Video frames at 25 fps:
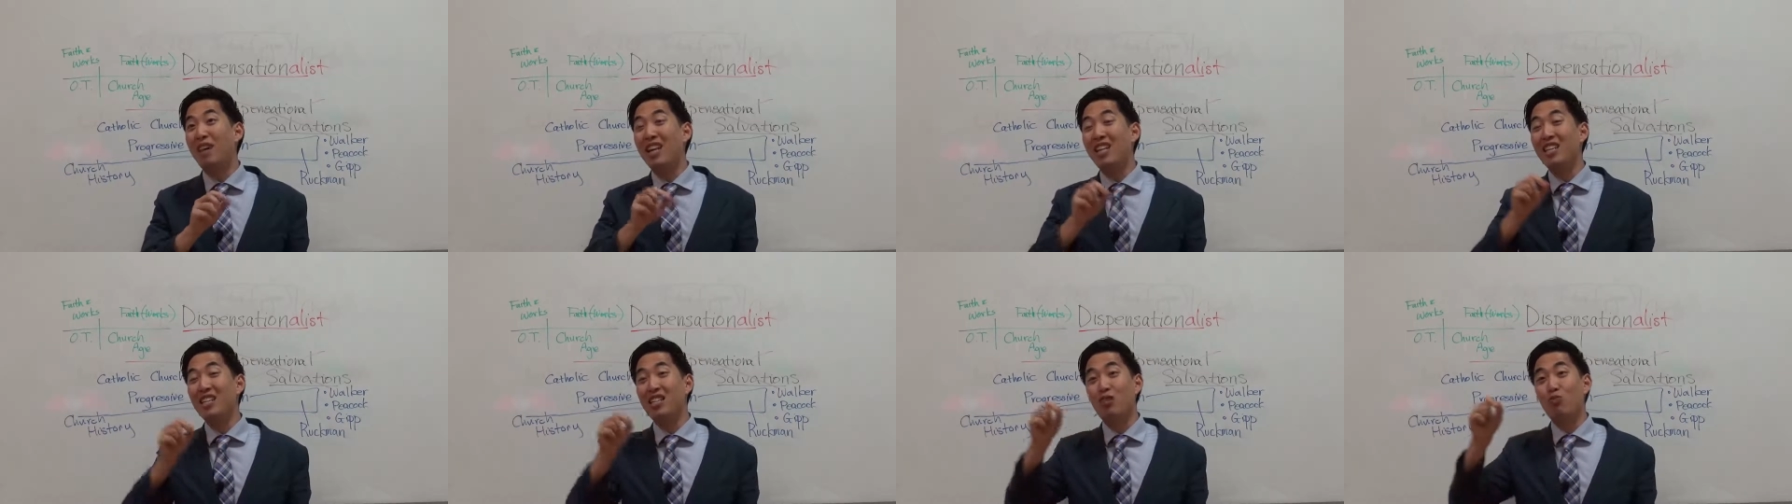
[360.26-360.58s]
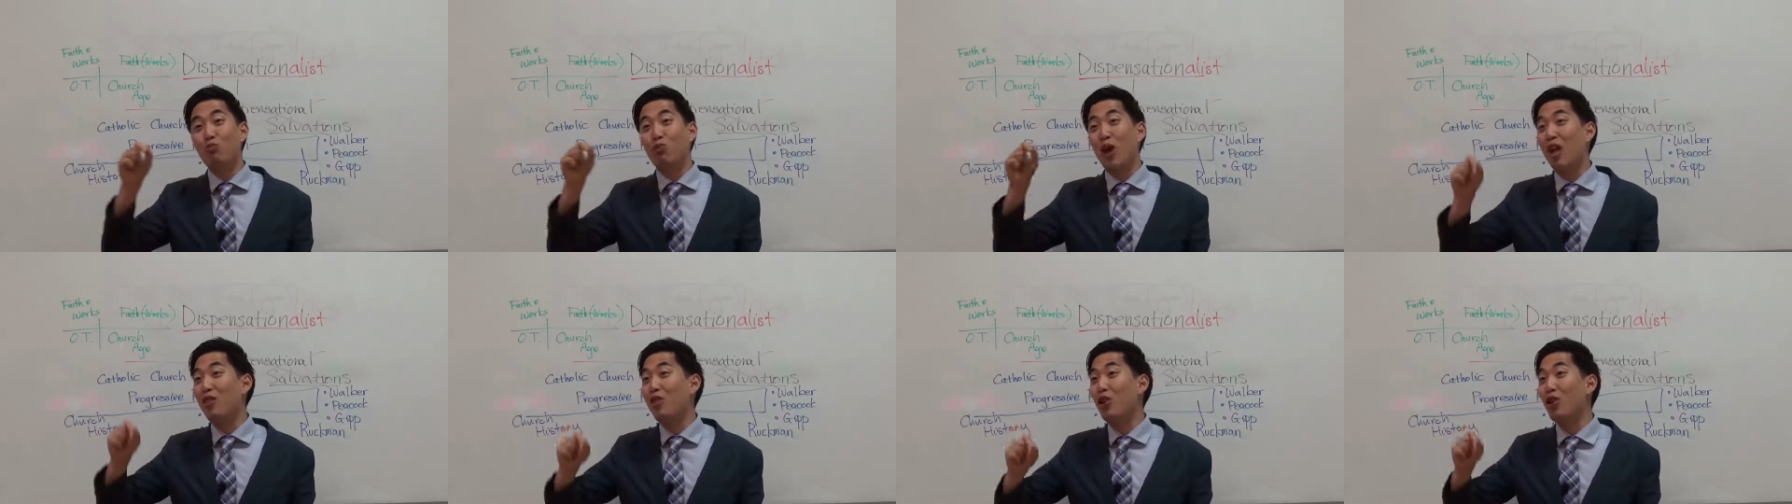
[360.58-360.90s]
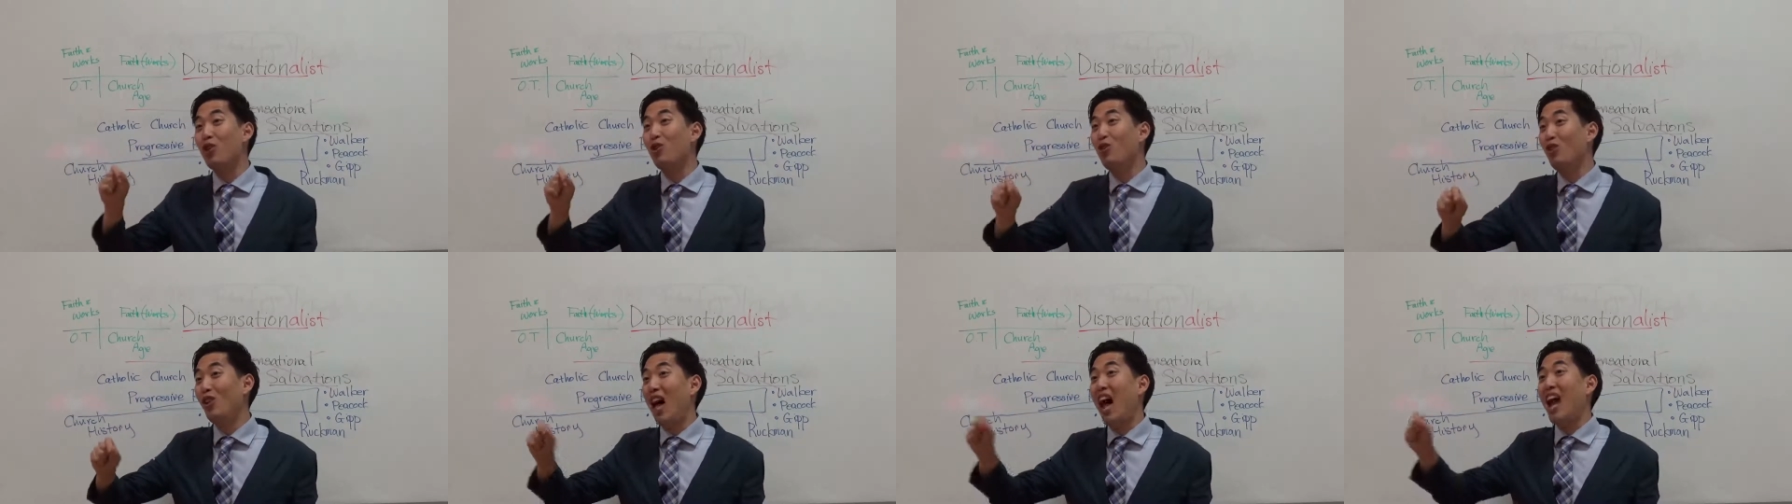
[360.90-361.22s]
means? Whether
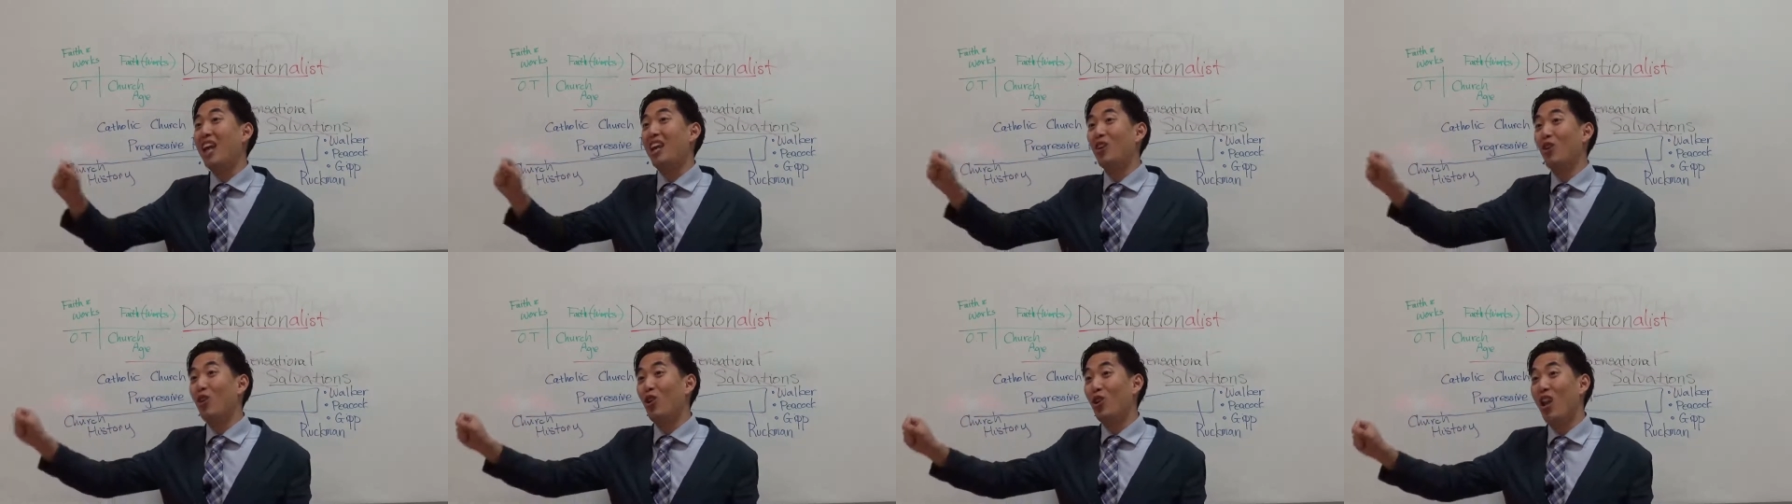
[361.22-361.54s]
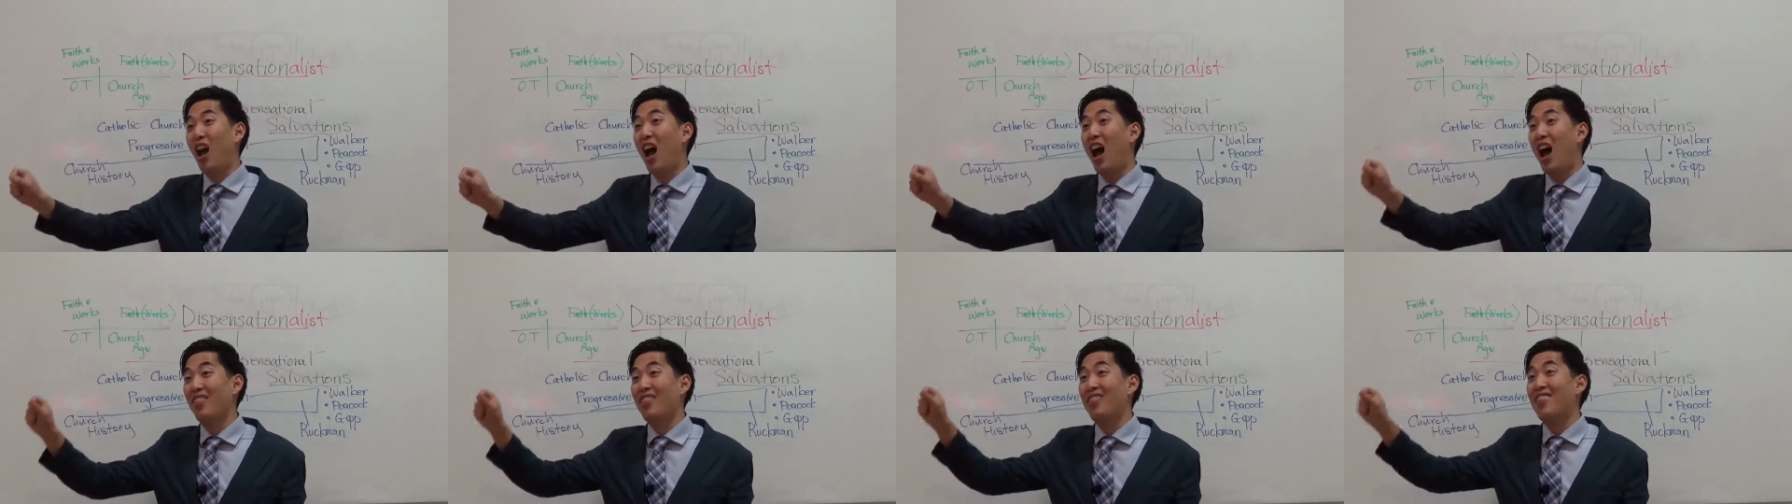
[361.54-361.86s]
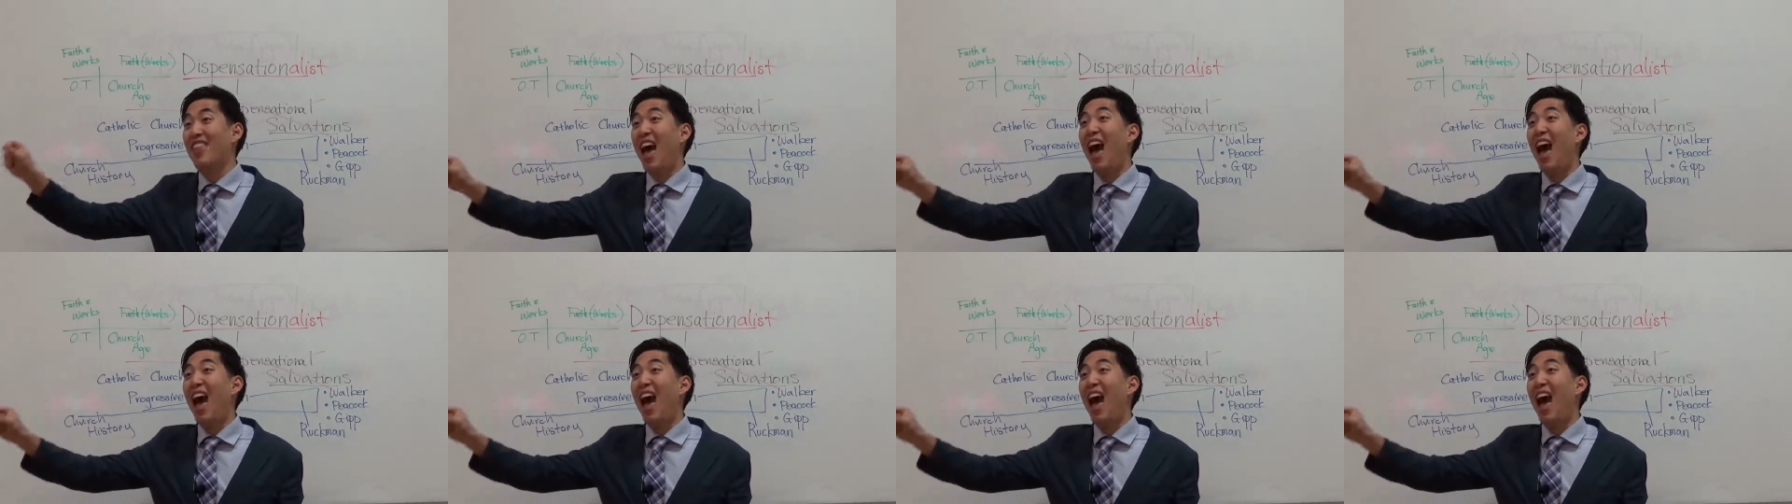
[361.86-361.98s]
you like it or not,